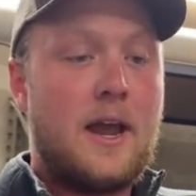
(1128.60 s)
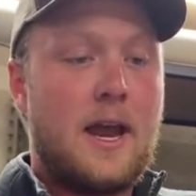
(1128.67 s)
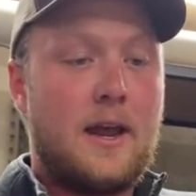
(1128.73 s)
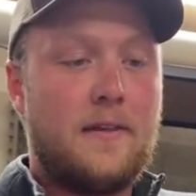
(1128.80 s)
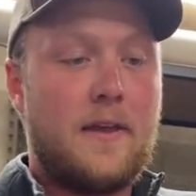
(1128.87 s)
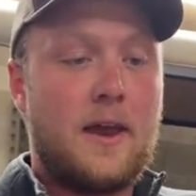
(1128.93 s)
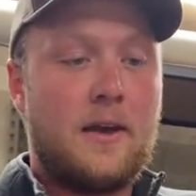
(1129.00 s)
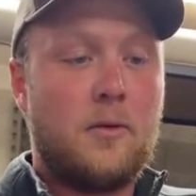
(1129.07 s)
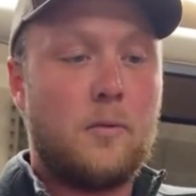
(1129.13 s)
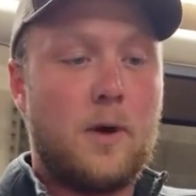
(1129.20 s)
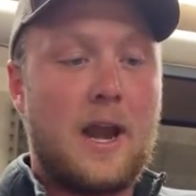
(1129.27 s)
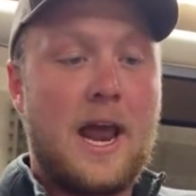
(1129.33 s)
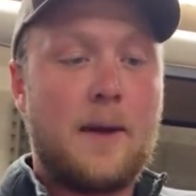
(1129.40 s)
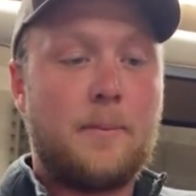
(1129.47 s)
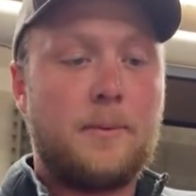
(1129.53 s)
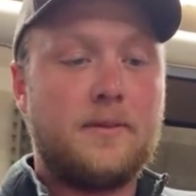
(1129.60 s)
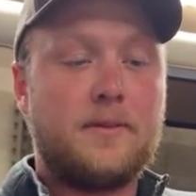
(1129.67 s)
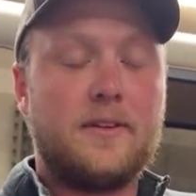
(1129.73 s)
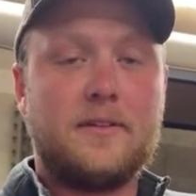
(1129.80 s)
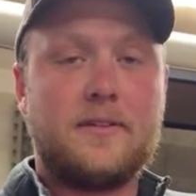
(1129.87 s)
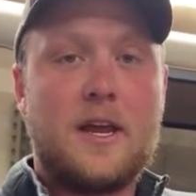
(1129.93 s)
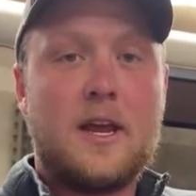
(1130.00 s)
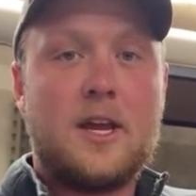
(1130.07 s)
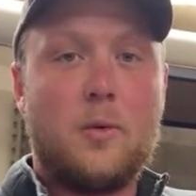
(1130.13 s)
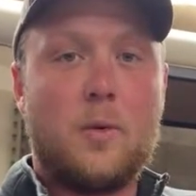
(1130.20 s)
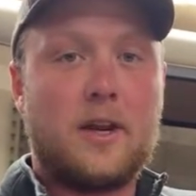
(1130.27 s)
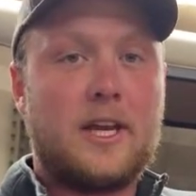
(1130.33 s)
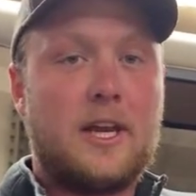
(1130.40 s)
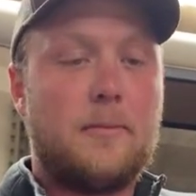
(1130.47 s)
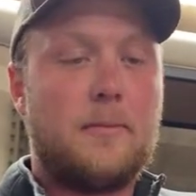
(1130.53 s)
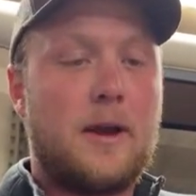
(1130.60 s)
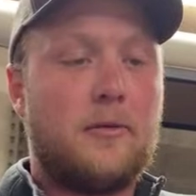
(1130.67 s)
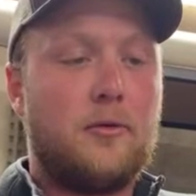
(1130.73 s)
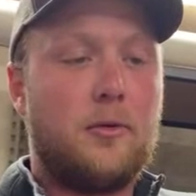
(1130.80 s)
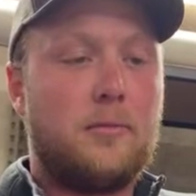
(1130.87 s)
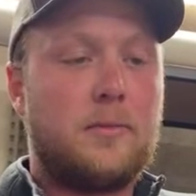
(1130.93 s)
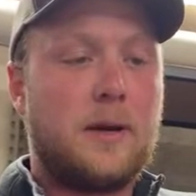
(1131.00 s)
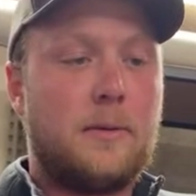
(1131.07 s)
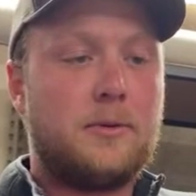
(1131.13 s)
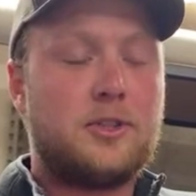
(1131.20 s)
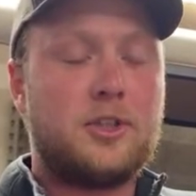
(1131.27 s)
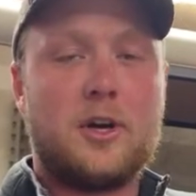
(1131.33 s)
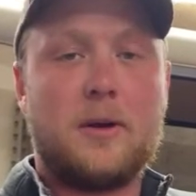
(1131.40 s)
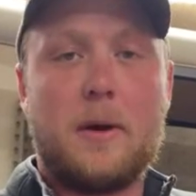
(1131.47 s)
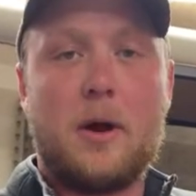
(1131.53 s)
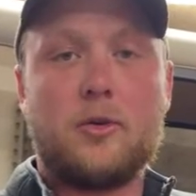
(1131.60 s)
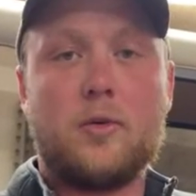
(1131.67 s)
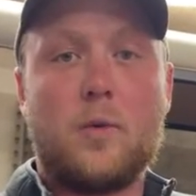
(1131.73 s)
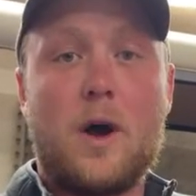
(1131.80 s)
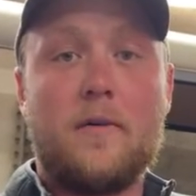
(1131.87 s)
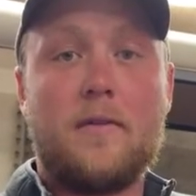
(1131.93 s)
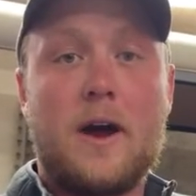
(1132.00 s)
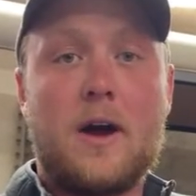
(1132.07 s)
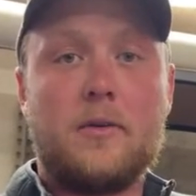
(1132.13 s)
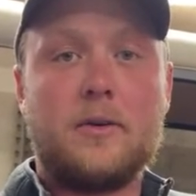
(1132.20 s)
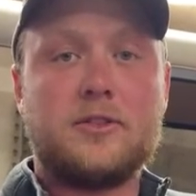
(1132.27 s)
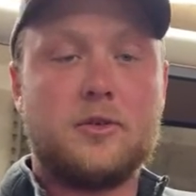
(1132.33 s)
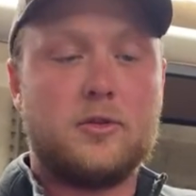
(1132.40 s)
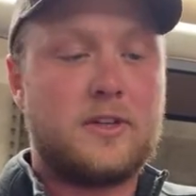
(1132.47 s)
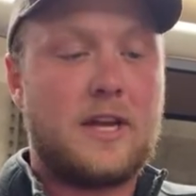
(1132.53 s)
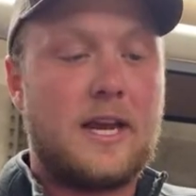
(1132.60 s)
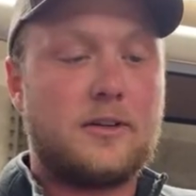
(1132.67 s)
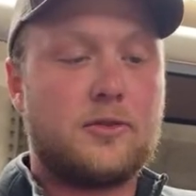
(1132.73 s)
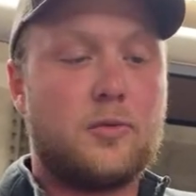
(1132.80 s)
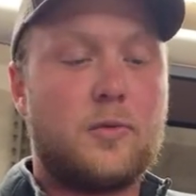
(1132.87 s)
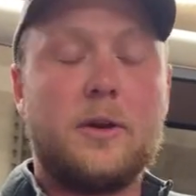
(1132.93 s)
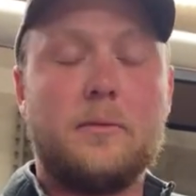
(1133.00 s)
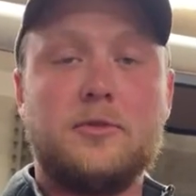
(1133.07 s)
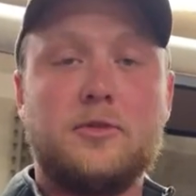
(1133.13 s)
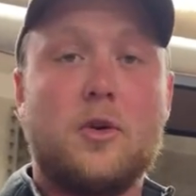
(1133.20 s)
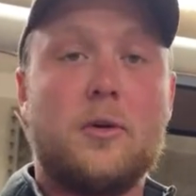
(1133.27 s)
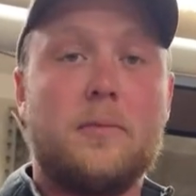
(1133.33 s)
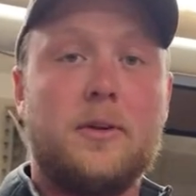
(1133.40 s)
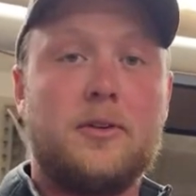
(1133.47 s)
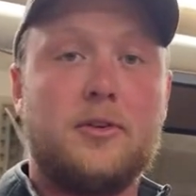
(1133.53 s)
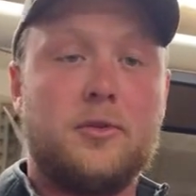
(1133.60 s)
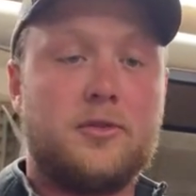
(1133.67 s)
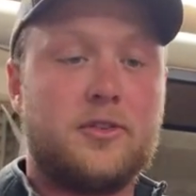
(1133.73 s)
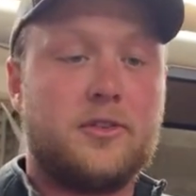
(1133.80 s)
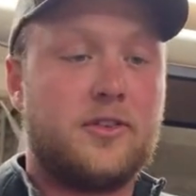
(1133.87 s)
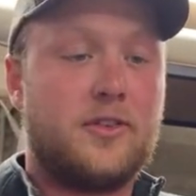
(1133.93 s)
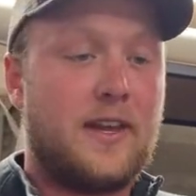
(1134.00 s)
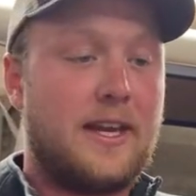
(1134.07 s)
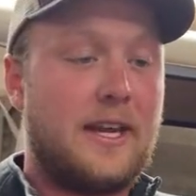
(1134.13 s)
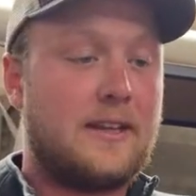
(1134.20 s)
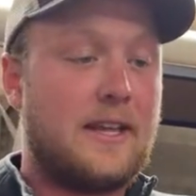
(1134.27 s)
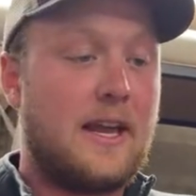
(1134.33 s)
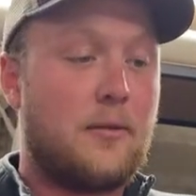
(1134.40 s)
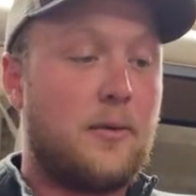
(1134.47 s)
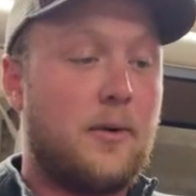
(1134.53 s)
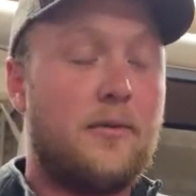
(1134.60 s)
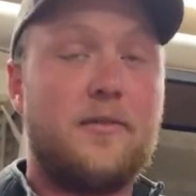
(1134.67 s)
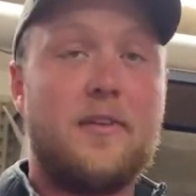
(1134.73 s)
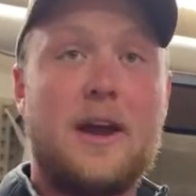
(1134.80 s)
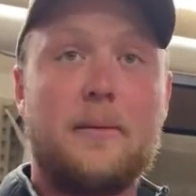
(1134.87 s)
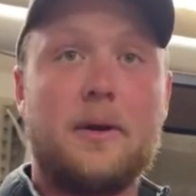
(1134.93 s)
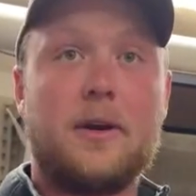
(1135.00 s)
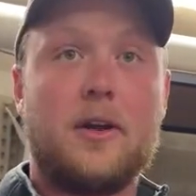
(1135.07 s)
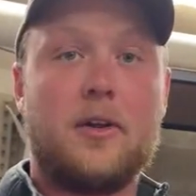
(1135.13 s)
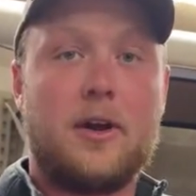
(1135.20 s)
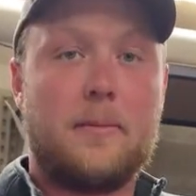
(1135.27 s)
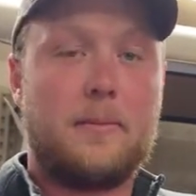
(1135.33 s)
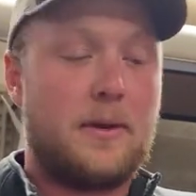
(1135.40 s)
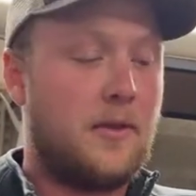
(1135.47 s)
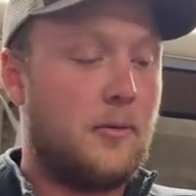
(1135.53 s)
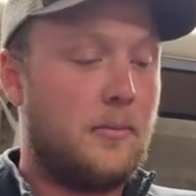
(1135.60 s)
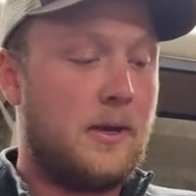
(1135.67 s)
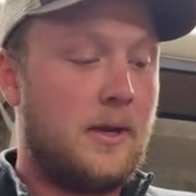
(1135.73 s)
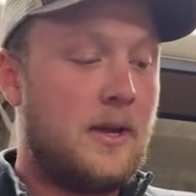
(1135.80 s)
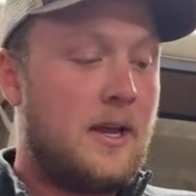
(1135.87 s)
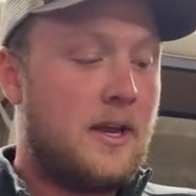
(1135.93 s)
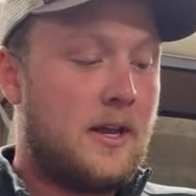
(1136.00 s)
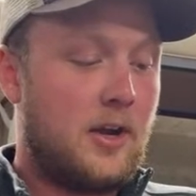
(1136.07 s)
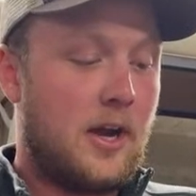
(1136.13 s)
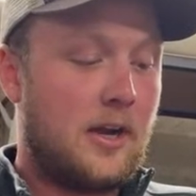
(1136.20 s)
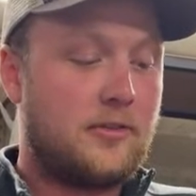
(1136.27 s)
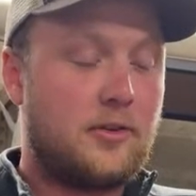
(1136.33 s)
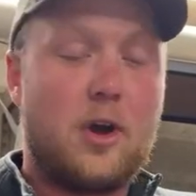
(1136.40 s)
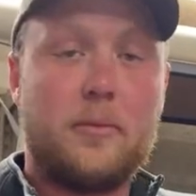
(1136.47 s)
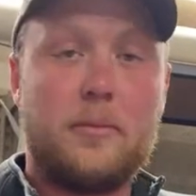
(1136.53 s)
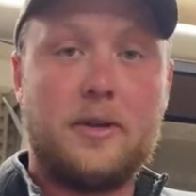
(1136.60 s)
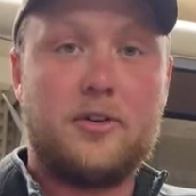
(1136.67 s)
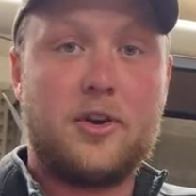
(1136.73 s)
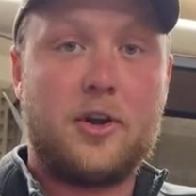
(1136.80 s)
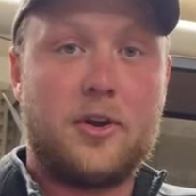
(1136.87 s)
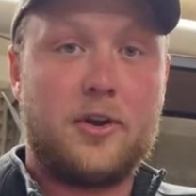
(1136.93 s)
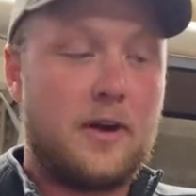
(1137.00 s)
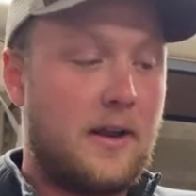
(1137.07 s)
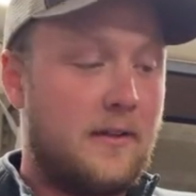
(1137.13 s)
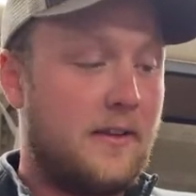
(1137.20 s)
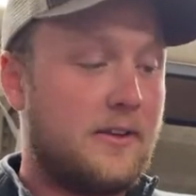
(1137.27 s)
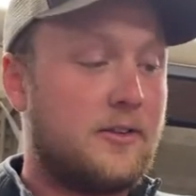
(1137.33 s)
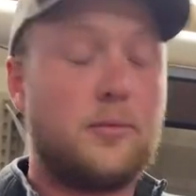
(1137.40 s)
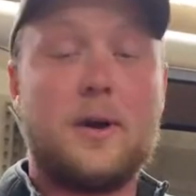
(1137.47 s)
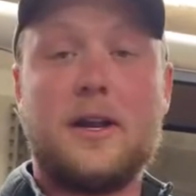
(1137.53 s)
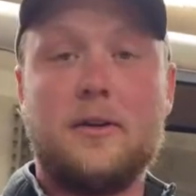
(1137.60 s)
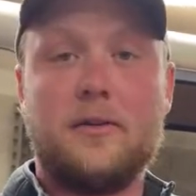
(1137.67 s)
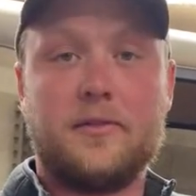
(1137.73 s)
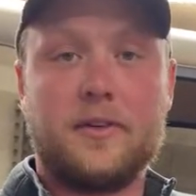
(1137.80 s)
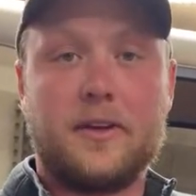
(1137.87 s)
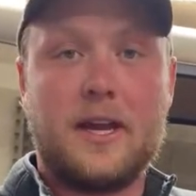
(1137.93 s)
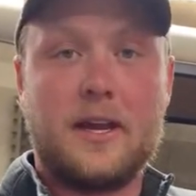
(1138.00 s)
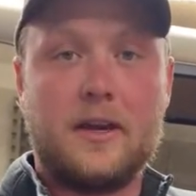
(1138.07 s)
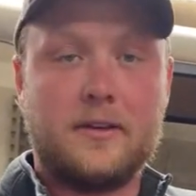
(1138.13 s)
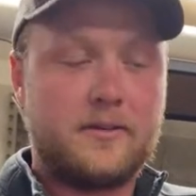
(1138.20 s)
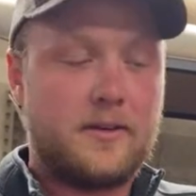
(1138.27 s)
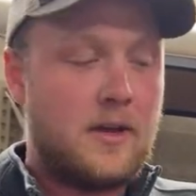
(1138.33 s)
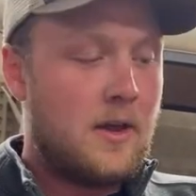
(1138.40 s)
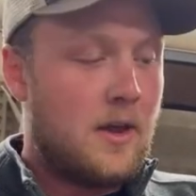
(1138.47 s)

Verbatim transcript: And then what happens is you wanna keep them at room temperature in about 12 hours, those eggs reabsorb the juices and they get that real vibrant color. I mean, they'll be, your eggs will all be cherry red. And this is what I use for kings.